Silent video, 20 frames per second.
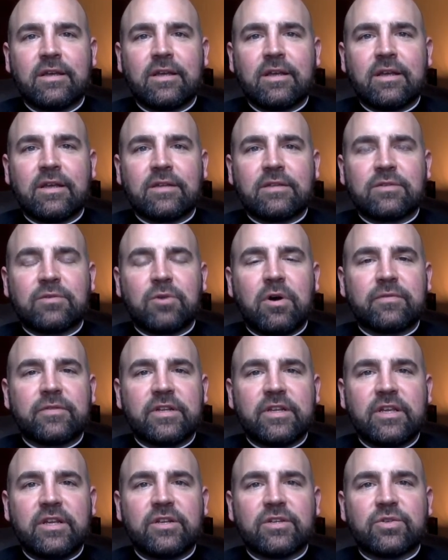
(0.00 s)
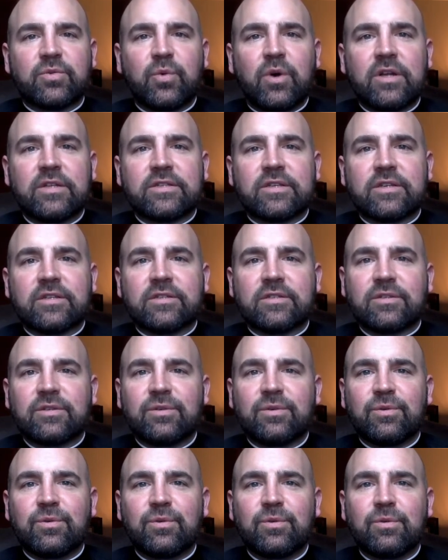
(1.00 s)
and so often He just wants us
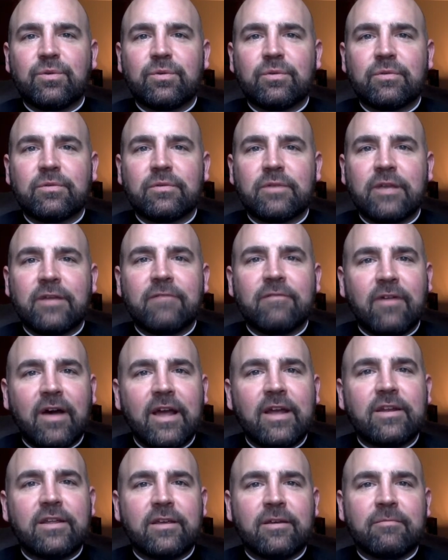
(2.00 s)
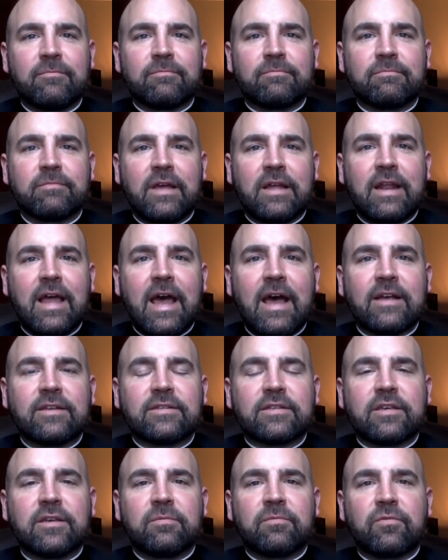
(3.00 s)
to invite Him and
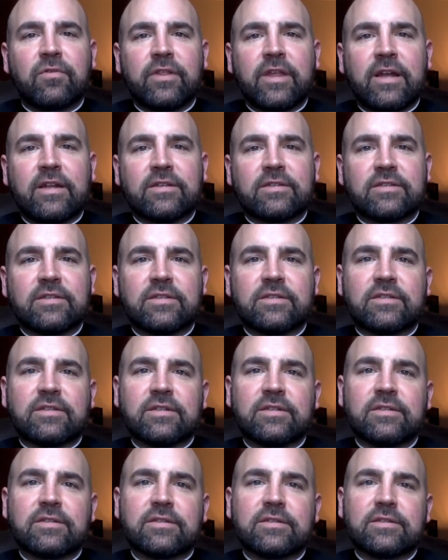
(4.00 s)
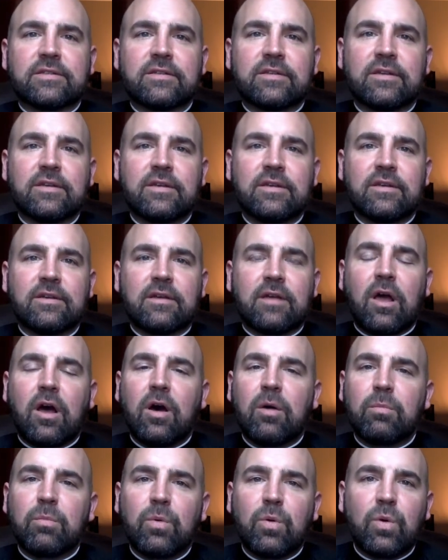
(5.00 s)
ask Him for that assistance.
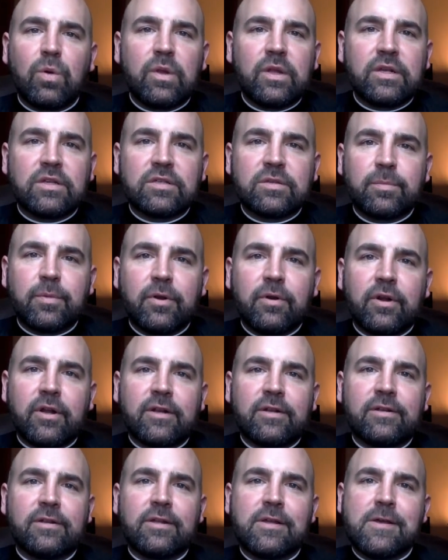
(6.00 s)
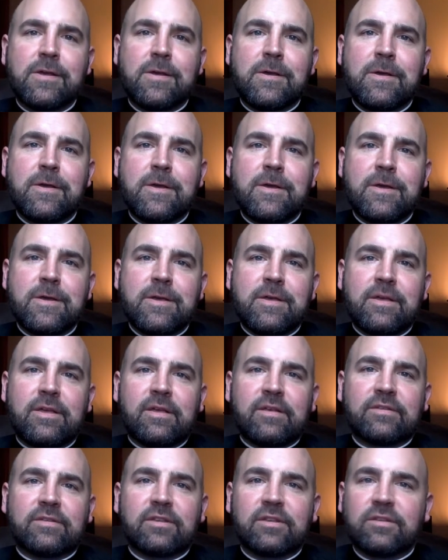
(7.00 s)
Come, Holy Spirit,
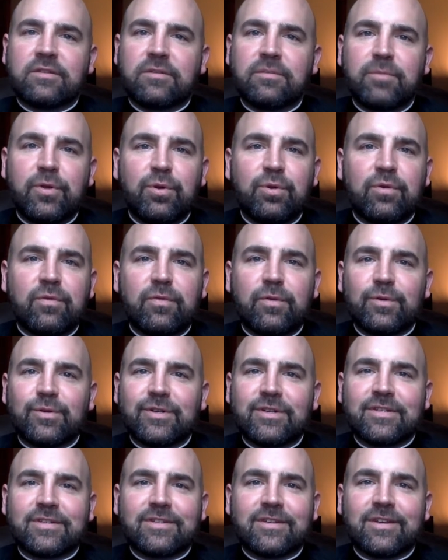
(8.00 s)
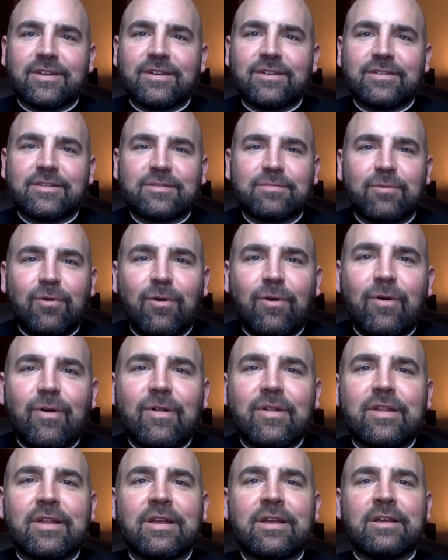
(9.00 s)
is a beautiful, just a
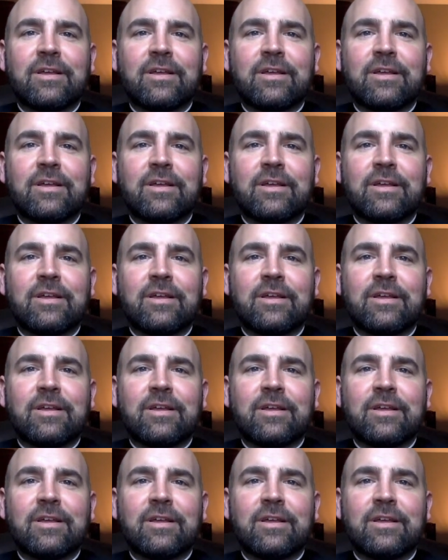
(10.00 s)
small